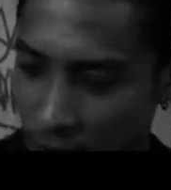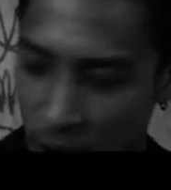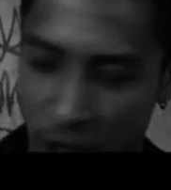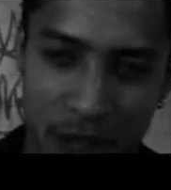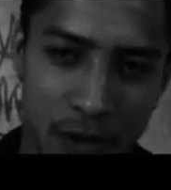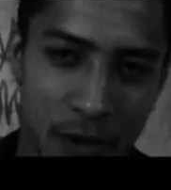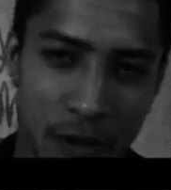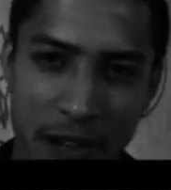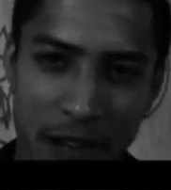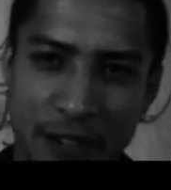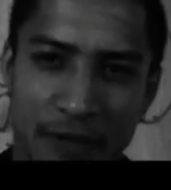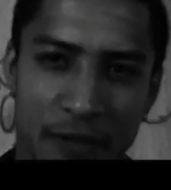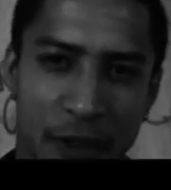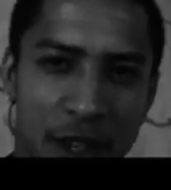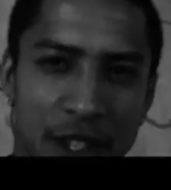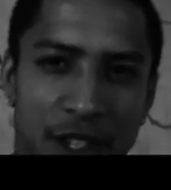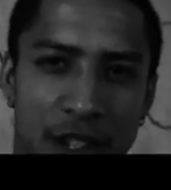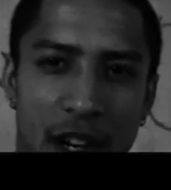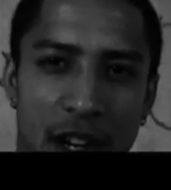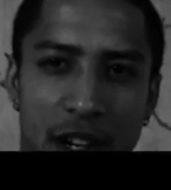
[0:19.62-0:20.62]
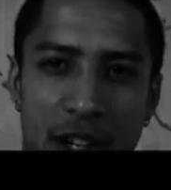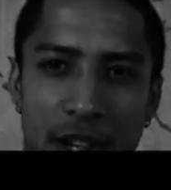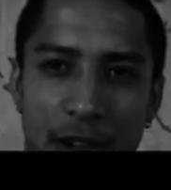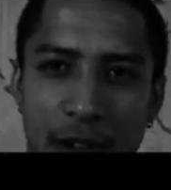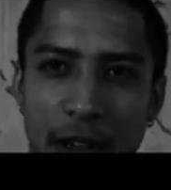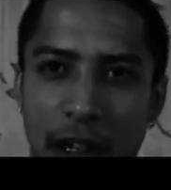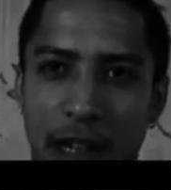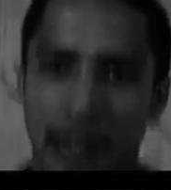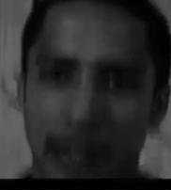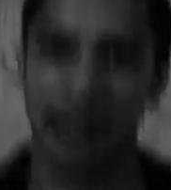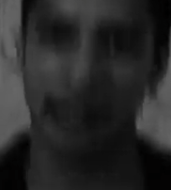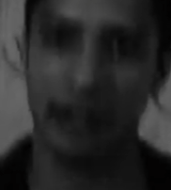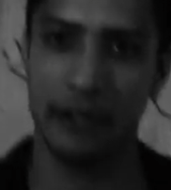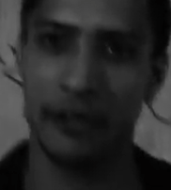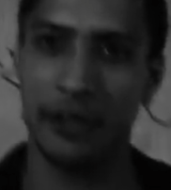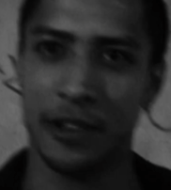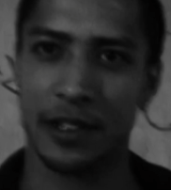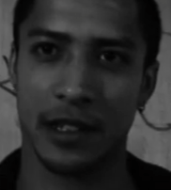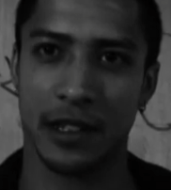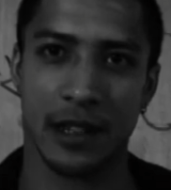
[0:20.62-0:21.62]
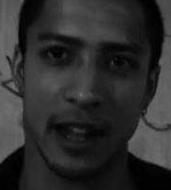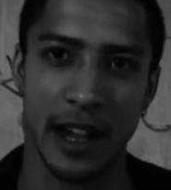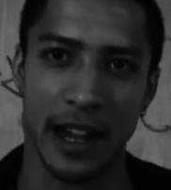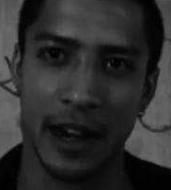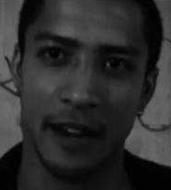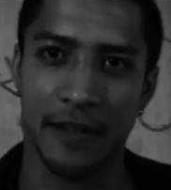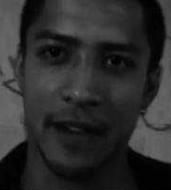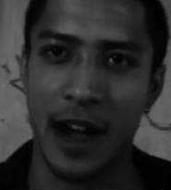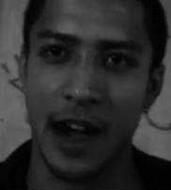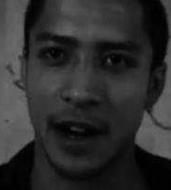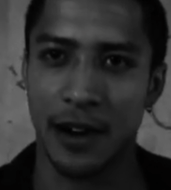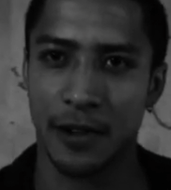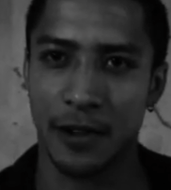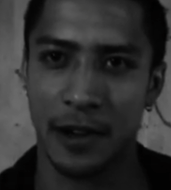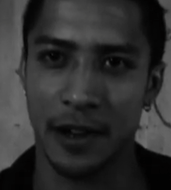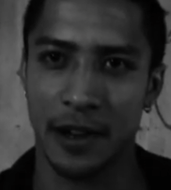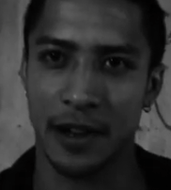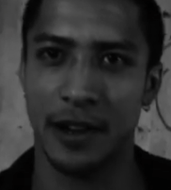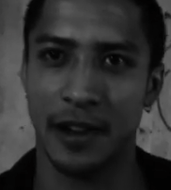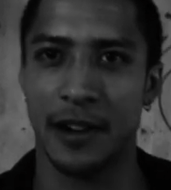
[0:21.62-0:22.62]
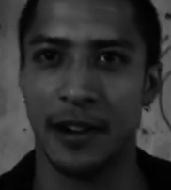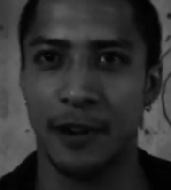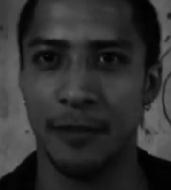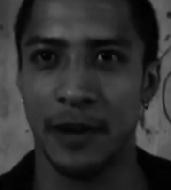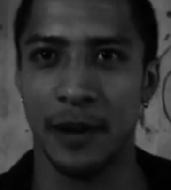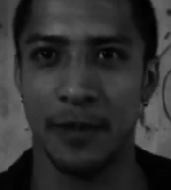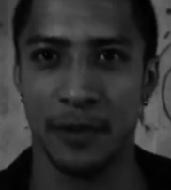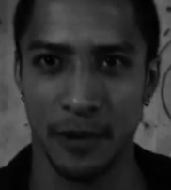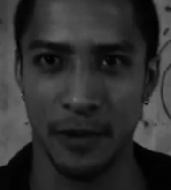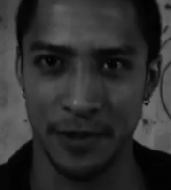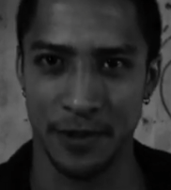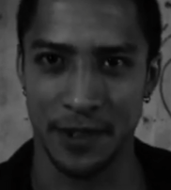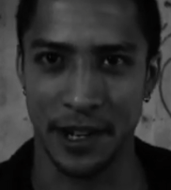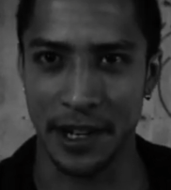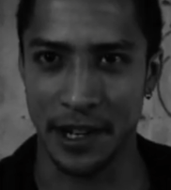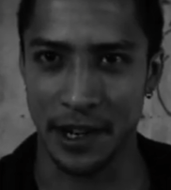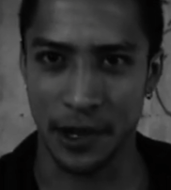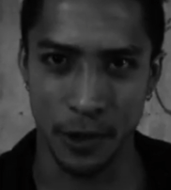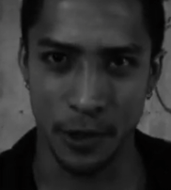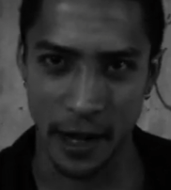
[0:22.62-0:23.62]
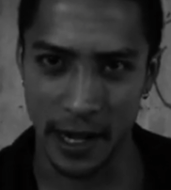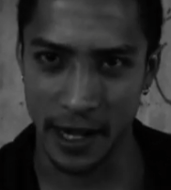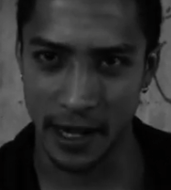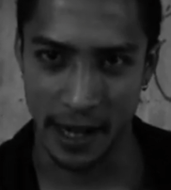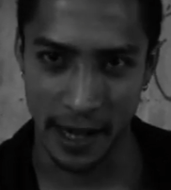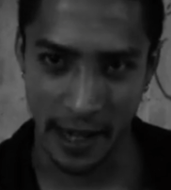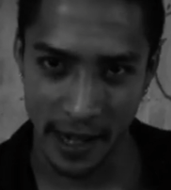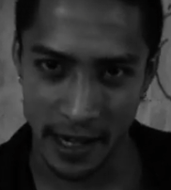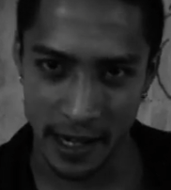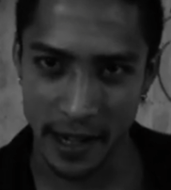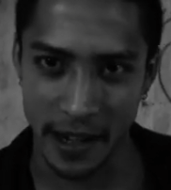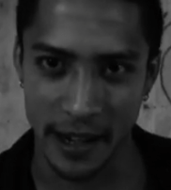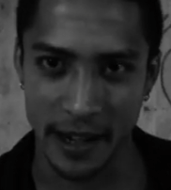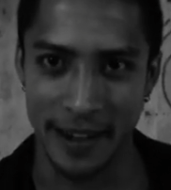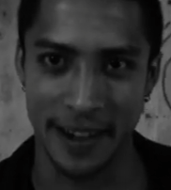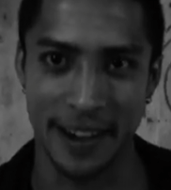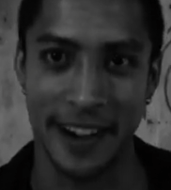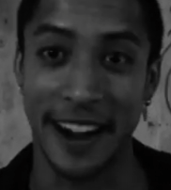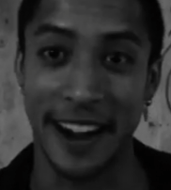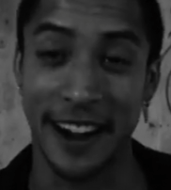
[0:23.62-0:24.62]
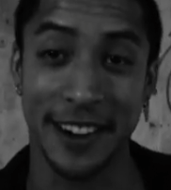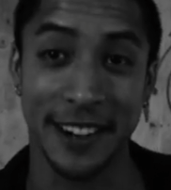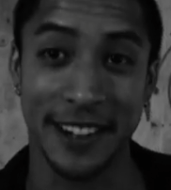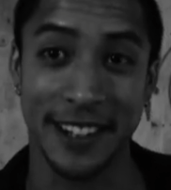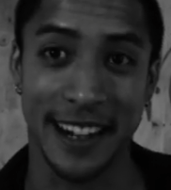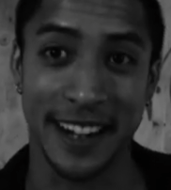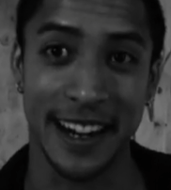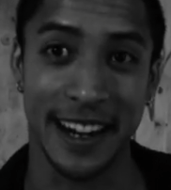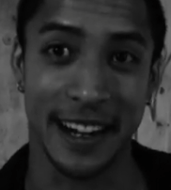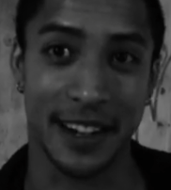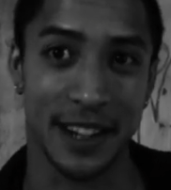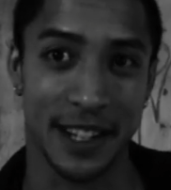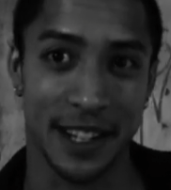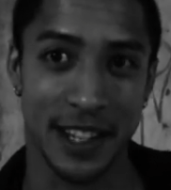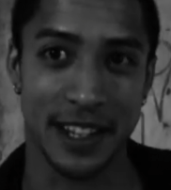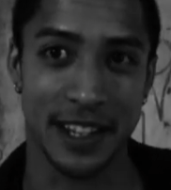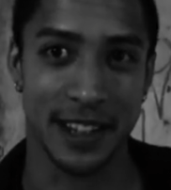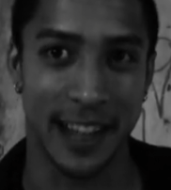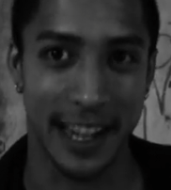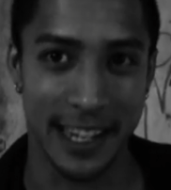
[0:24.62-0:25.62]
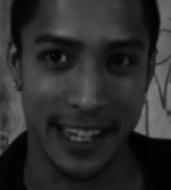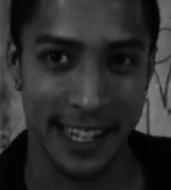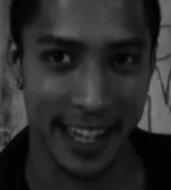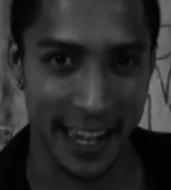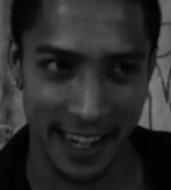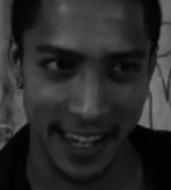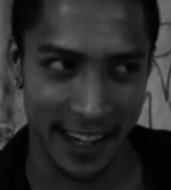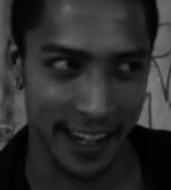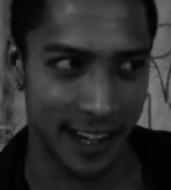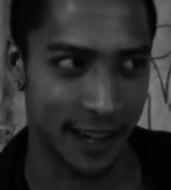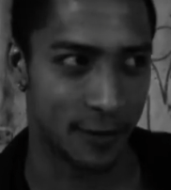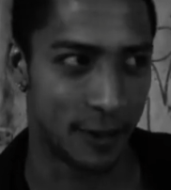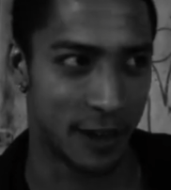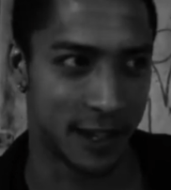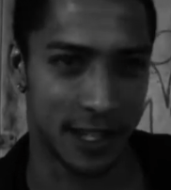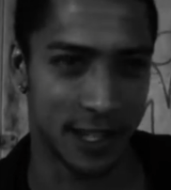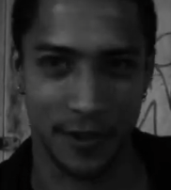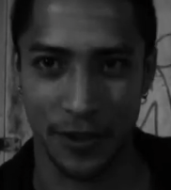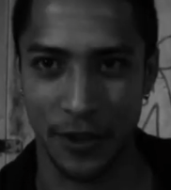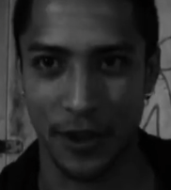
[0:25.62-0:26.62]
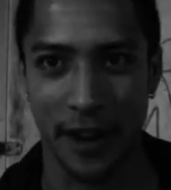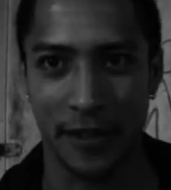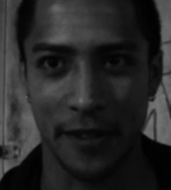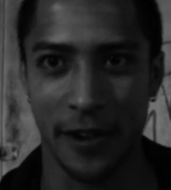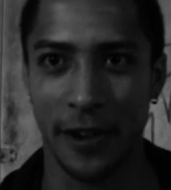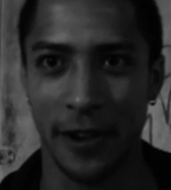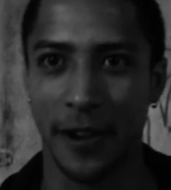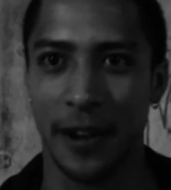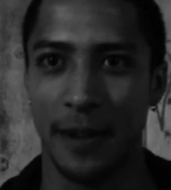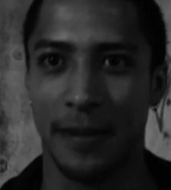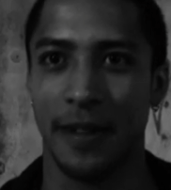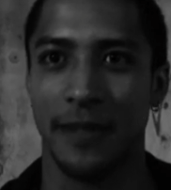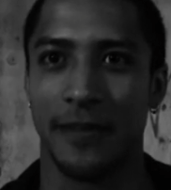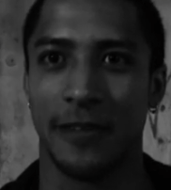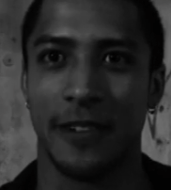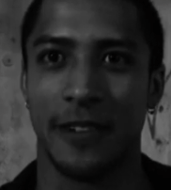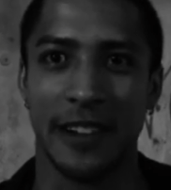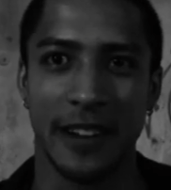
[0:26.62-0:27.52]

when we first started touring, it was kind of awkward. You know, people didn't quite get it. You know, I understand because it's a lot to take in at once if you've never heard it before.